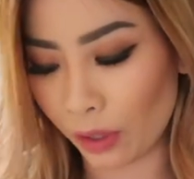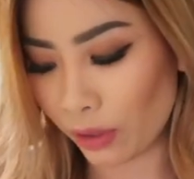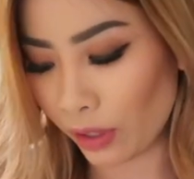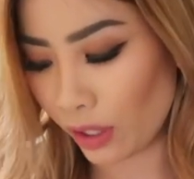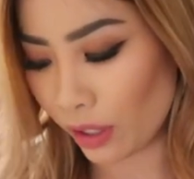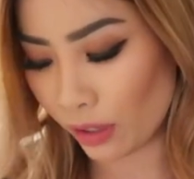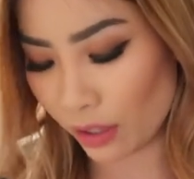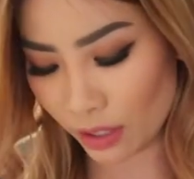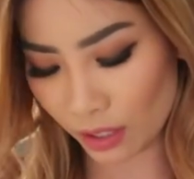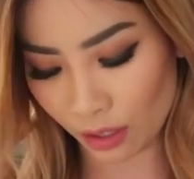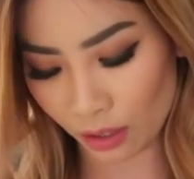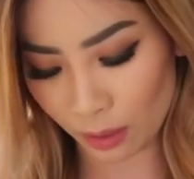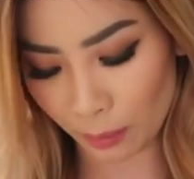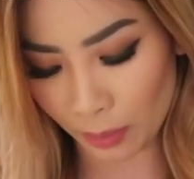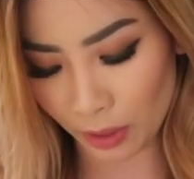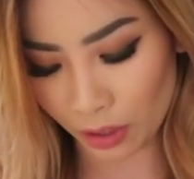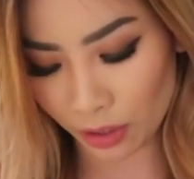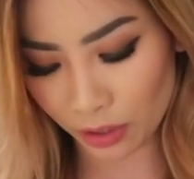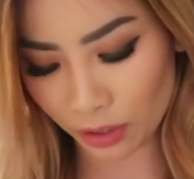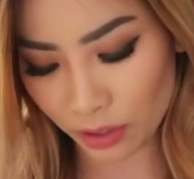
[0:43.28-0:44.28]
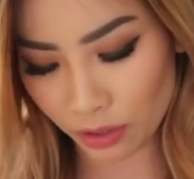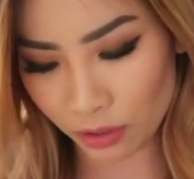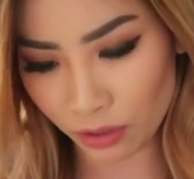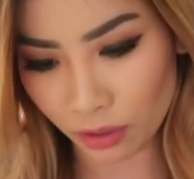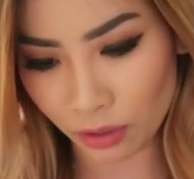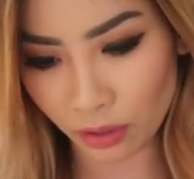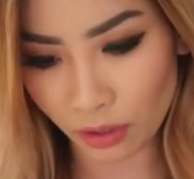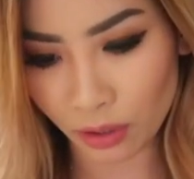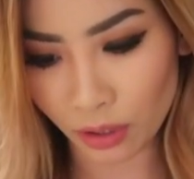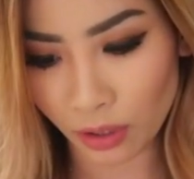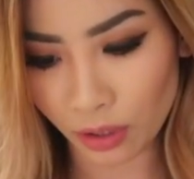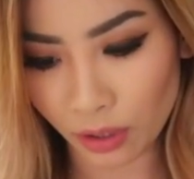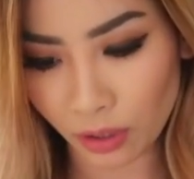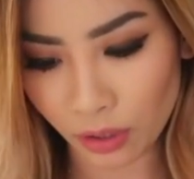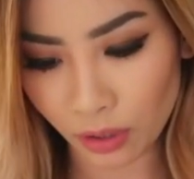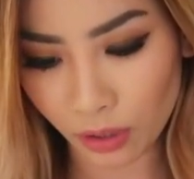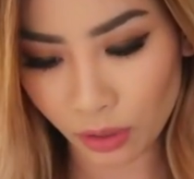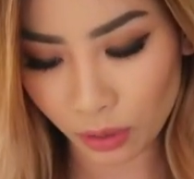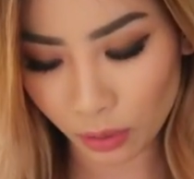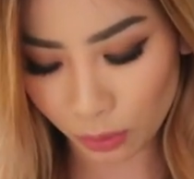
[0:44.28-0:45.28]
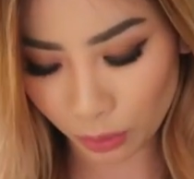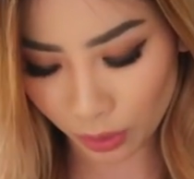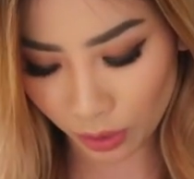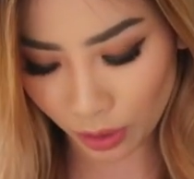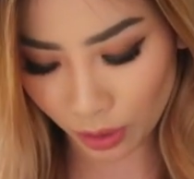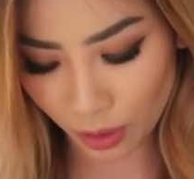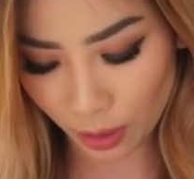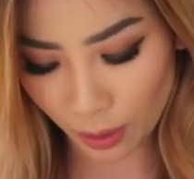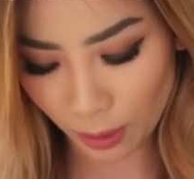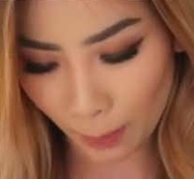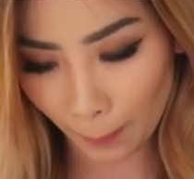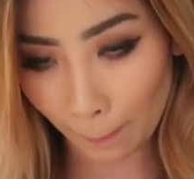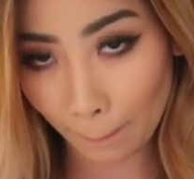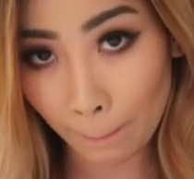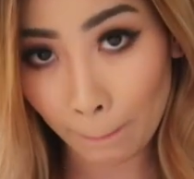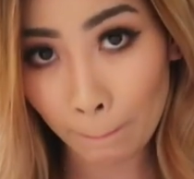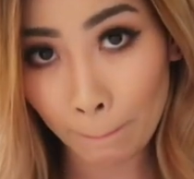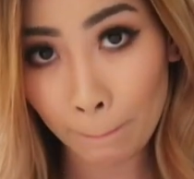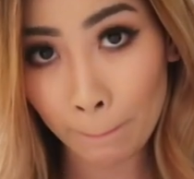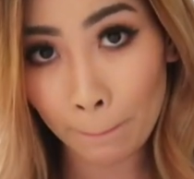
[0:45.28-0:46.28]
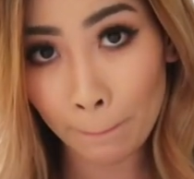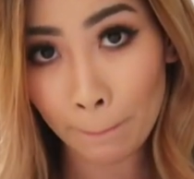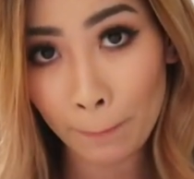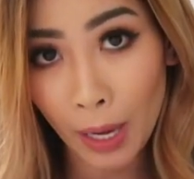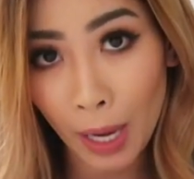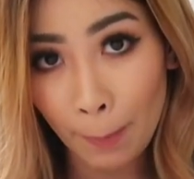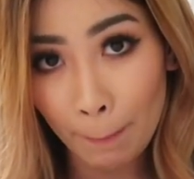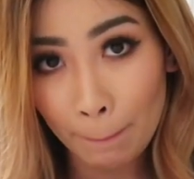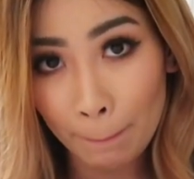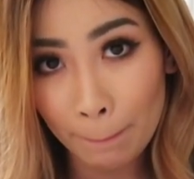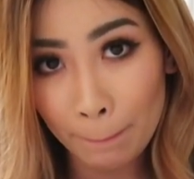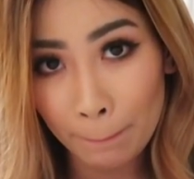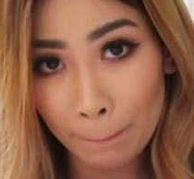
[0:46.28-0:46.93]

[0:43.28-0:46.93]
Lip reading: do I get this out of the box? Okay, pop,